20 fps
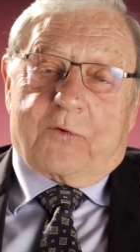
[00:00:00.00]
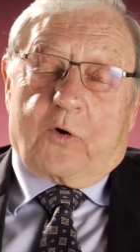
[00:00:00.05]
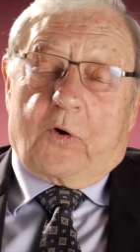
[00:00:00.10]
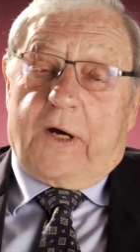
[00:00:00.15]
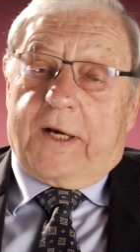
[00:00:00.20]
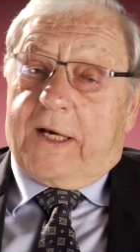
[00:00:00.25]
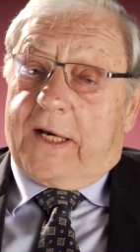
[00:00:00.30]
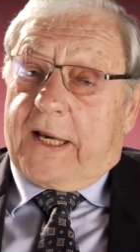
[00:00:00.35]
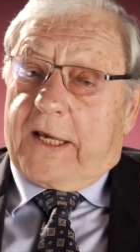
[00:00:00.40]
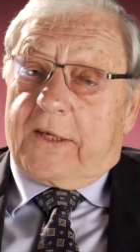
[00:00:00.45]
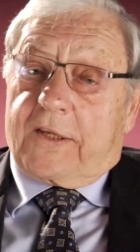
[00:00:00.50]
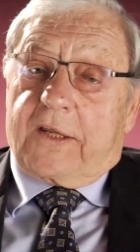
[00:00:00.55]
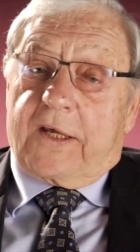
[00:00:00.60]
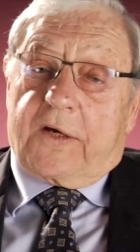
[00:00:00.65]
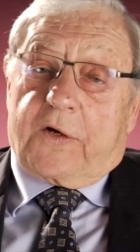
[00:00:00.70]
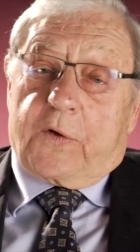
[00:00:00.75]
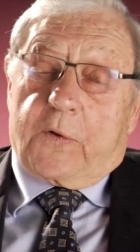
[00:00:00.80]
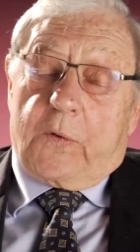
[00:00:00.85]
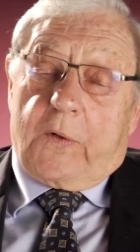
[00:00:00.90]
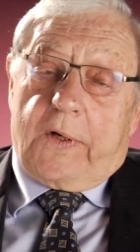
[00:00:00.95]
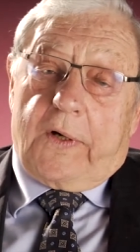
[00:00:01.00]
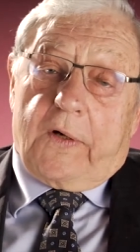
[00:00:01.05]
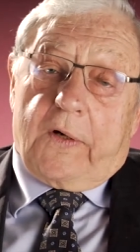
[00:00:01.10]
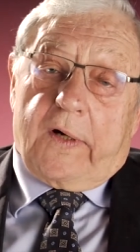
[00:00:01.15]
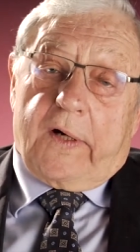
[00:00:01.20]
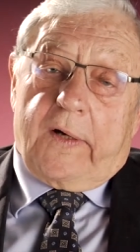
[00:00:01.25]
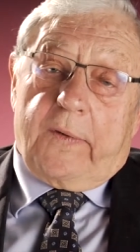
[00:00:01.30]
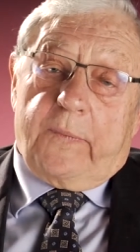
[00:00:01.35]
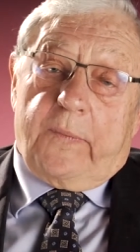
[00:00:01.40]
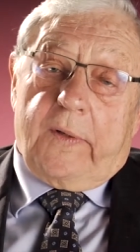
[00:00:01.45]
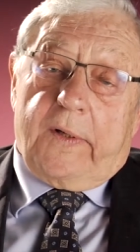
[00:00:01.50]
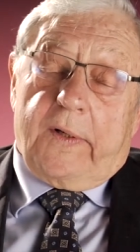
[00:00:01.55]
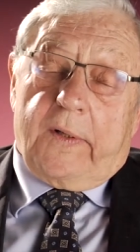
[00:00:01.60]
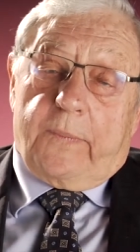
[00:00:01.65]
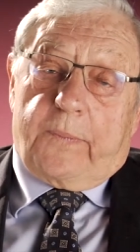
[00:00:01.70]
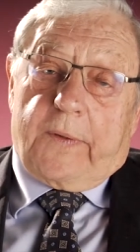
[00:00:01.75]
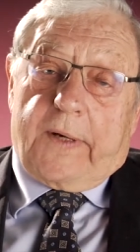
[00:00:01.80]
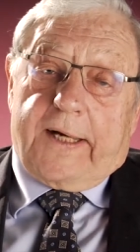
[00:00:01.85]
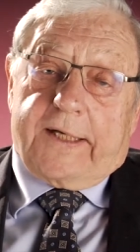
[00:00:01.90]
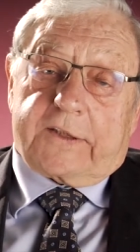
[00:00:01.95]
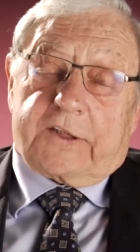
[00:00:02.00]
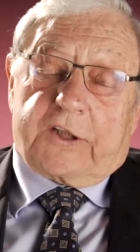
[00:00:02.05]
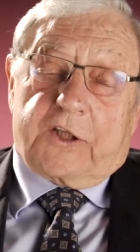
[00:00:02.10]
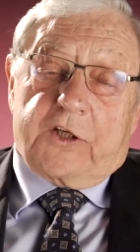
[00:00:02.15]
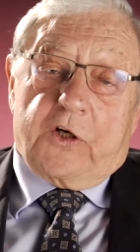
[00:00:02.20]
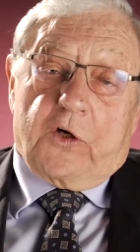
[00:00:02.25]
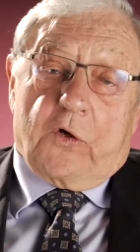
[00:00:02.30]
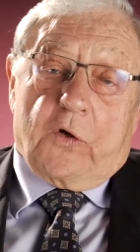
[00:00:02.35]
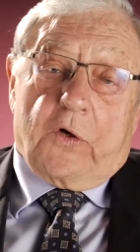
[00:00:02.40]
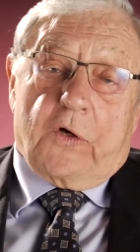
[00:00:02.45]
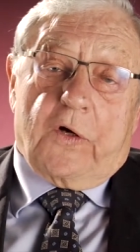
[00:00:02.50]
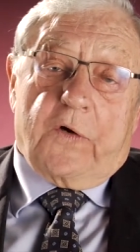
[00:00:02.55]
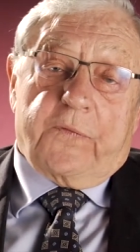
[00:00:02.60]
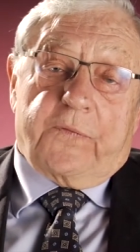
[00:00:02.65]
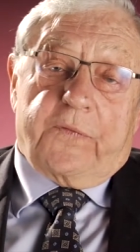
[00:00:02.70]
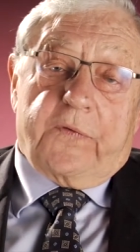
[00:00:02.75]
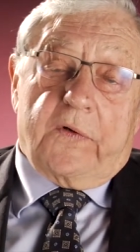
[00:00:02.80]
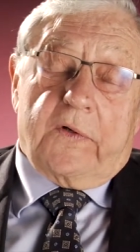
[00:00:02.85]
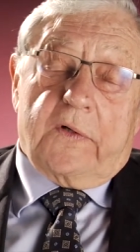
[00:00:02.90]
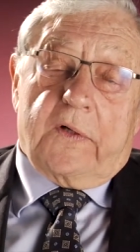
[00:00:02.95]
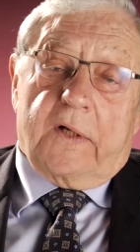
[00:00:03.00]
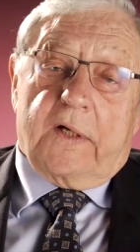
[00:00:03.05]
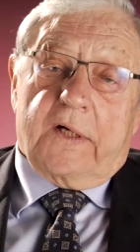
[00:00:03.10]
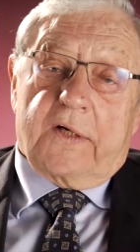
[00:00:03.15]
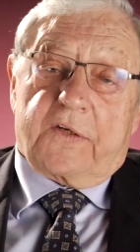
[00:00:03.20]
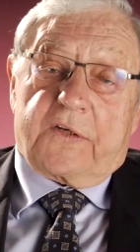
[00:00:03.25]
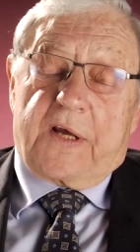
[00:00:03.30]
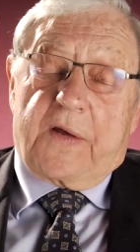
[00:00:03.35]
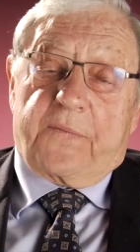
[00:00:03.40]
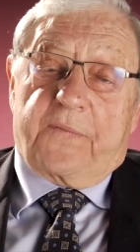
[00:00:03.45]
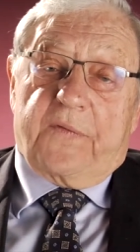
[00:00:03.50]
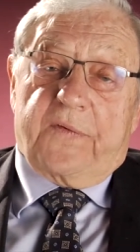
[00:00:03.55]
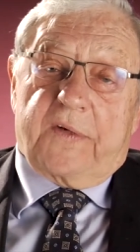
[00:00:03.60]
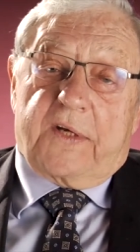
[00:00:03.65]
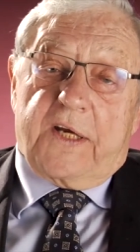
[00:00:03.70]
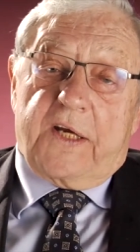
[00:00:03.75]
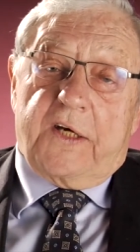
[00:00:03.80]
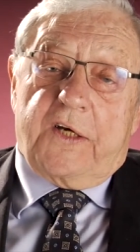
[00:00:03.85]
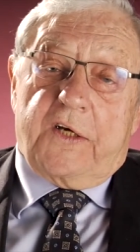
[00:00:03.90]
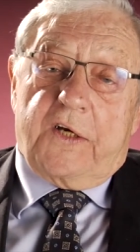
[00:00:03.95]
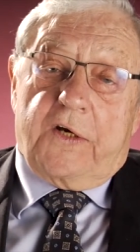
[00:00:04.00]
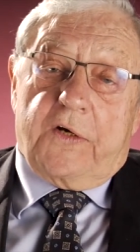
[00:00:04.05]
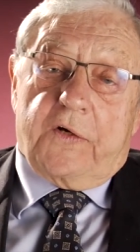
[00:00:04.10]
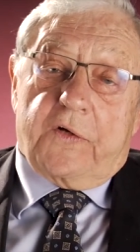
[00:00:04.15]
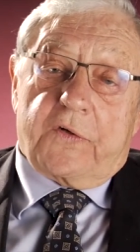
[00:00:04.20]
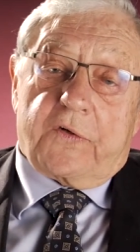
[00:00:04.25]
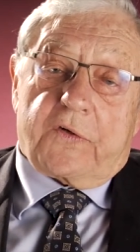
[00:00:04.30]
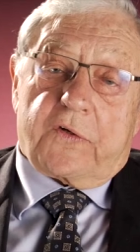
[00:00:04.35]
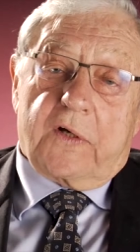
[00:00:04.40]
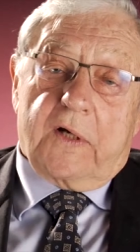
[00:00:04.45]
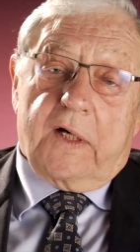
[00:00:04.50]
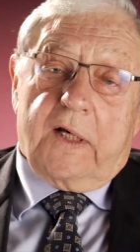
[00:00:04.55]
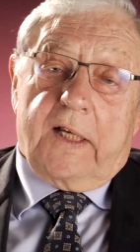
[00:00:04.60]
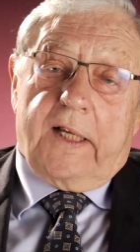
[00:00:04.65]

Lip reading: quite lengthy career, I've been a practicing lawyer for 17 years,